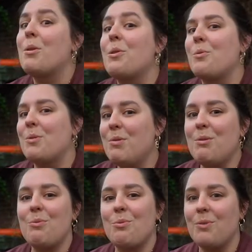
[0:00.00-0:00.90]
But it would
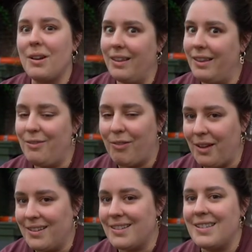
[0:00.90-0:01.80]
be really
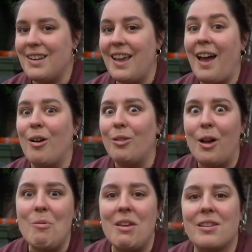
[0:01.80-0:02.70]
fun to see how
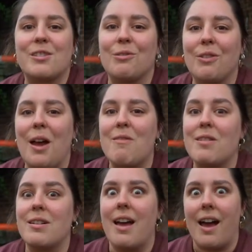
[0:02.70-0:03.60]
long we could survive
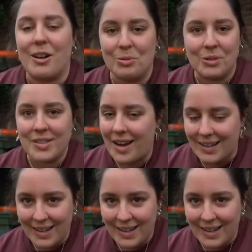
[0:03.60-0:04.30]
in an actual tiny